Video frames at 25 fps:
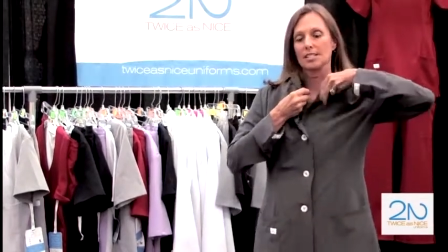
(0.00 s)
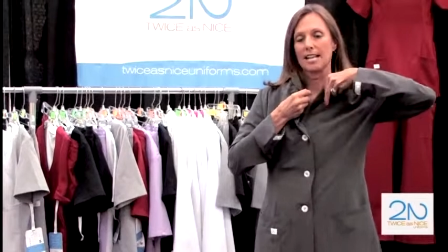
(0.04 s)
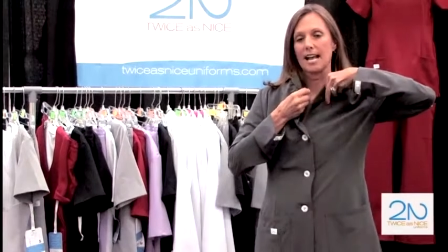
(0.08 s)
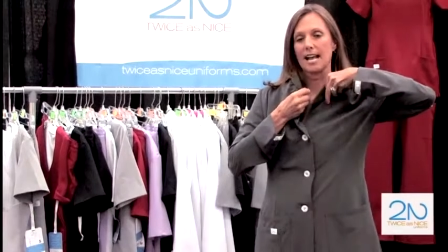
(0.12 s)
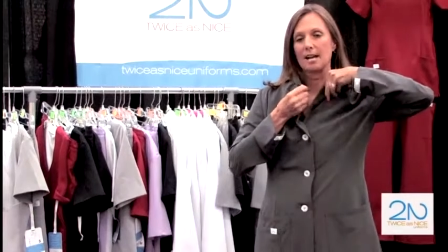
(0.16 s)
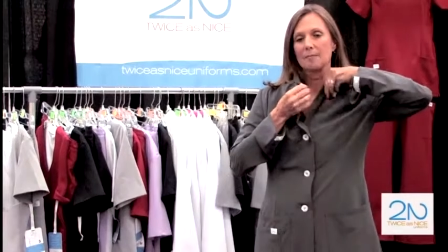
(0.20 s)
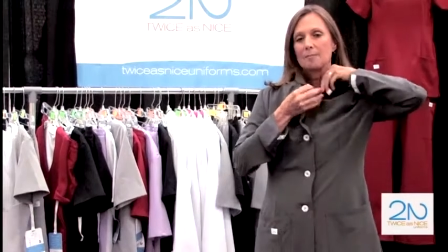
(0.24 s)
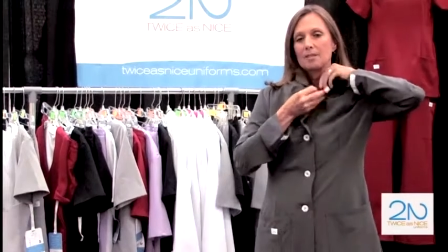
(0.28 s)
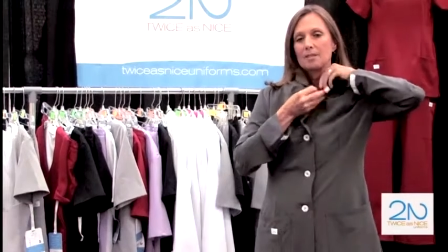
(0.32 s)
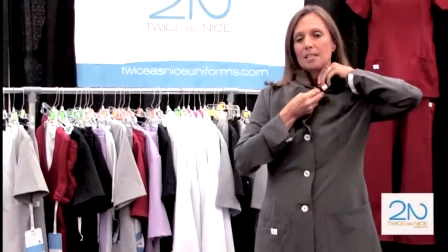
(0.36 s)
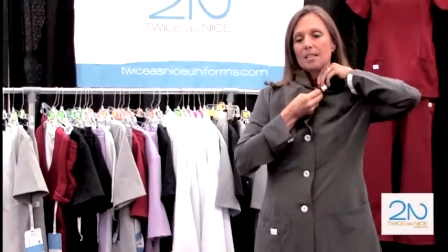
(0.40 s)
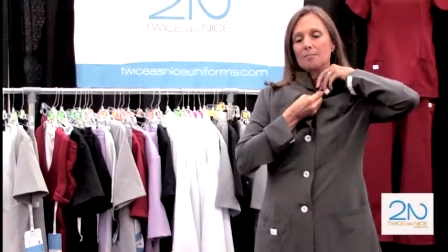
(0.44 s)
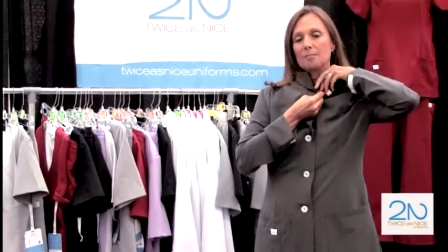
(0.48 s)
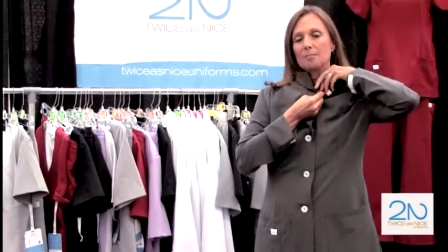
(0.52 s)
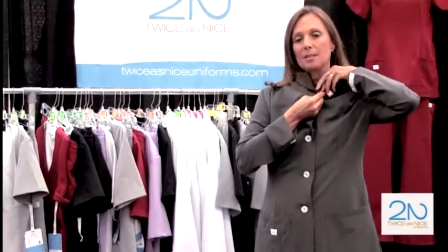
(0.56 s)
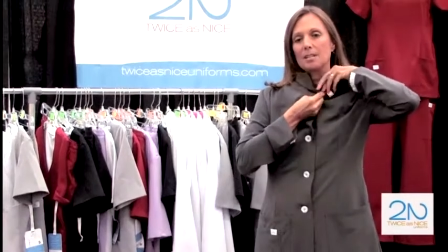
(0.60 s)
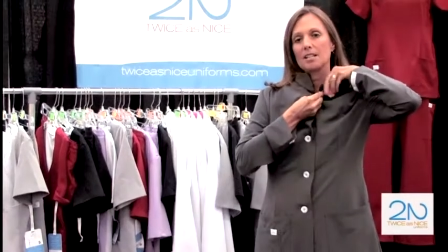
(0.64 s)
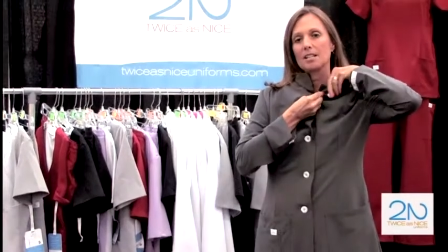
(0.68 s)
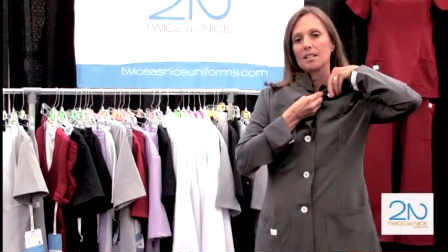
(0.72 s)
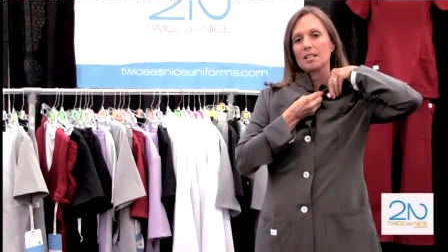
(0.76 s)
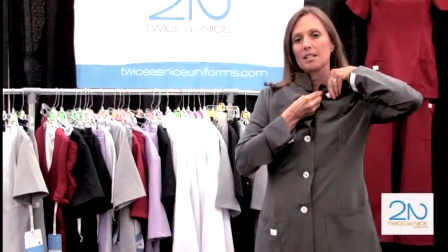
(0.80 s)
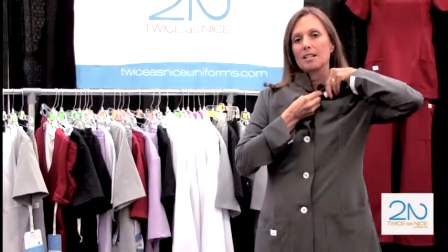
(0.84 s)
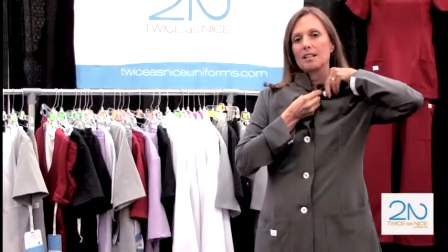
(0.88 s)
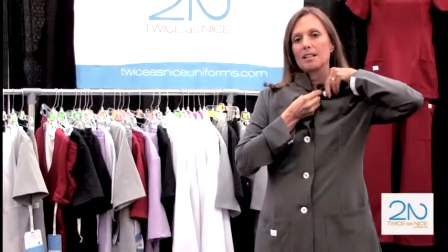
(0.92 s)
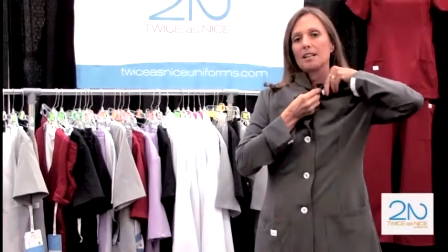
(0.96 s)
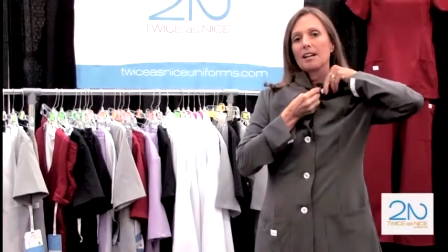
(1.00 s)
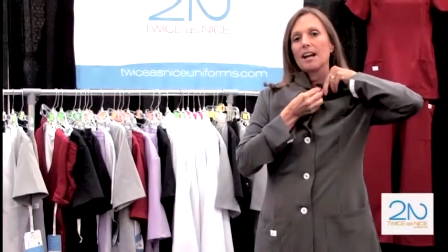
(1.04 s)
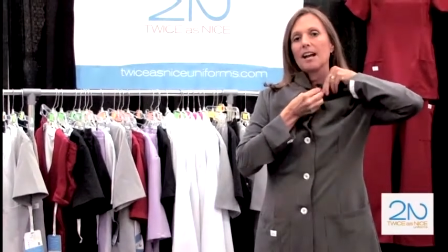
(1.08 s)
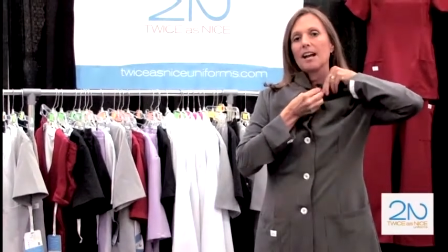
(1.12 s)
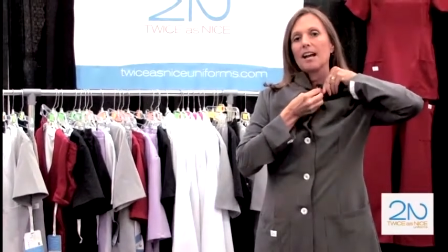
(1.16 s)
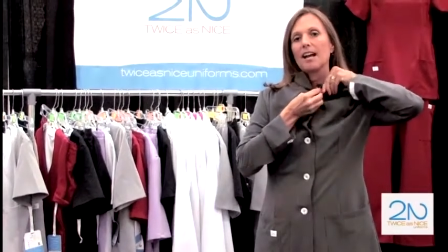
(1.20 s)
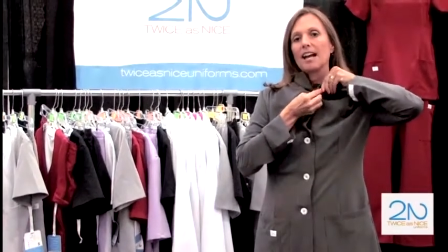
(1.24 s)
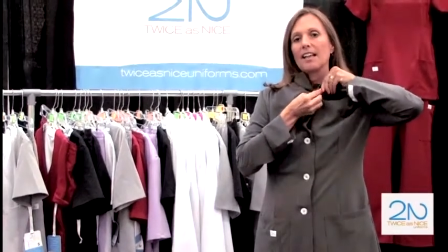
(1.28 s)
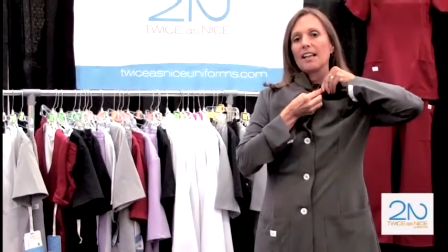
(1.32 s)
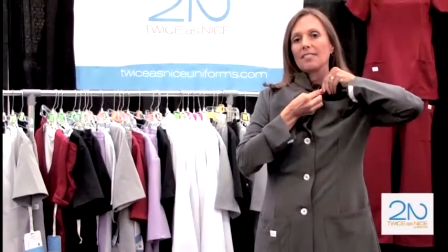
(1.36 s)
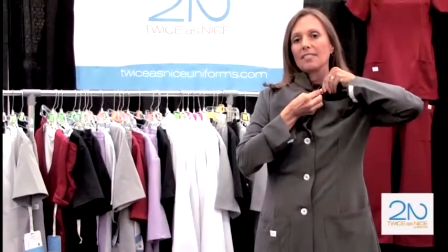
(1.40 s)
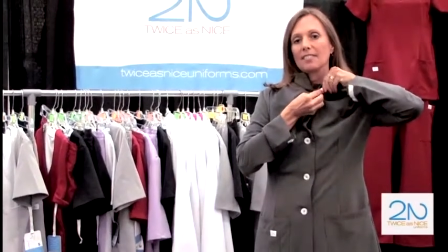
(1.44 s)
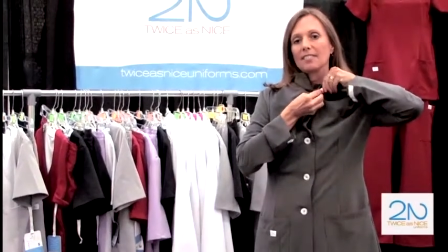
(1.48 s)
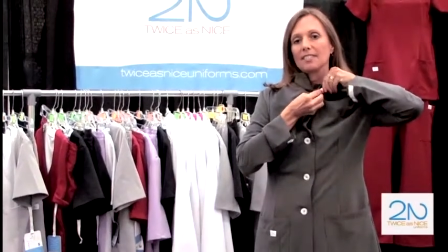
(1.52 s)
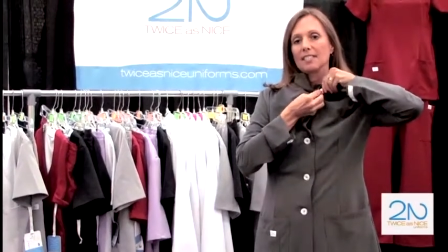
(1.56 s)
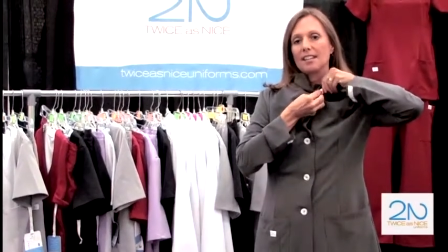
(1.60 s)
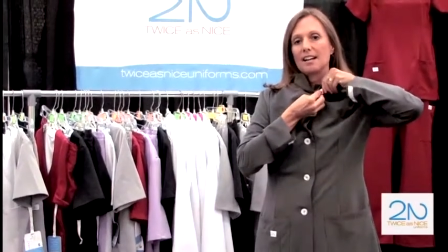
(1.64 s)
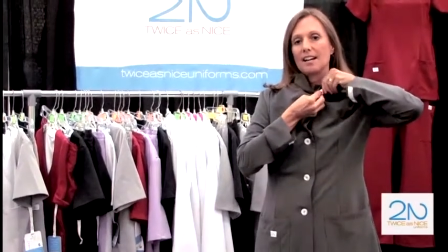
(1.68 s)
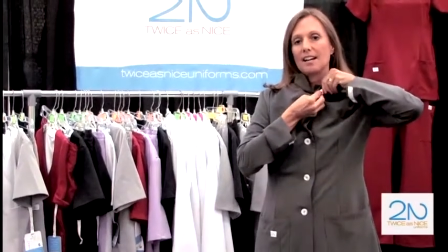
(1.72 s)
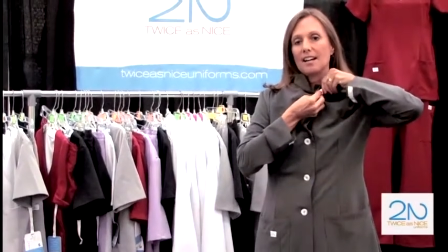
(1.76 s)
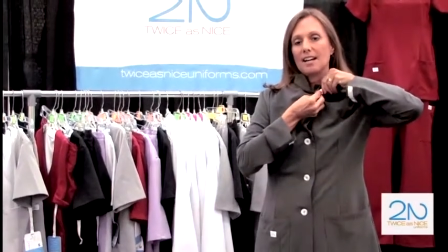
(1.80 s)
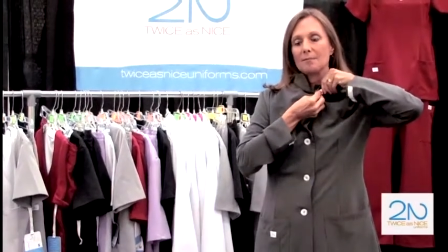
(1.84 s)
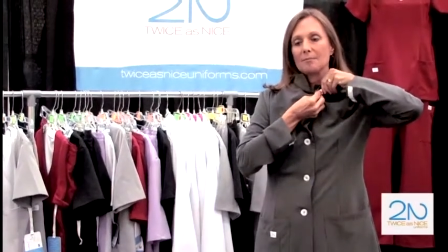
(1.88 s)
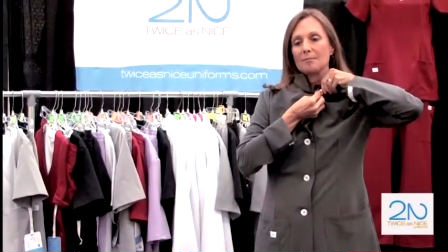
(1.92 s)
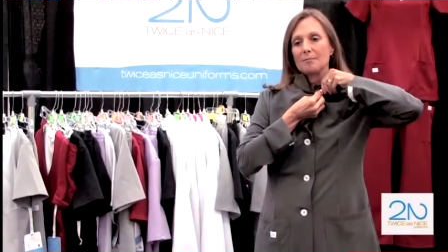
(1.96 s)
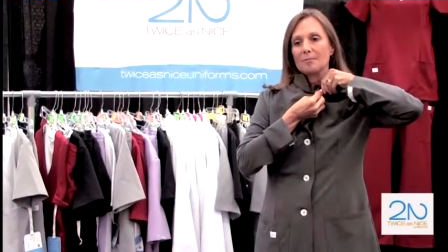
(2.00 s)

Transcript: snap it up here at the top,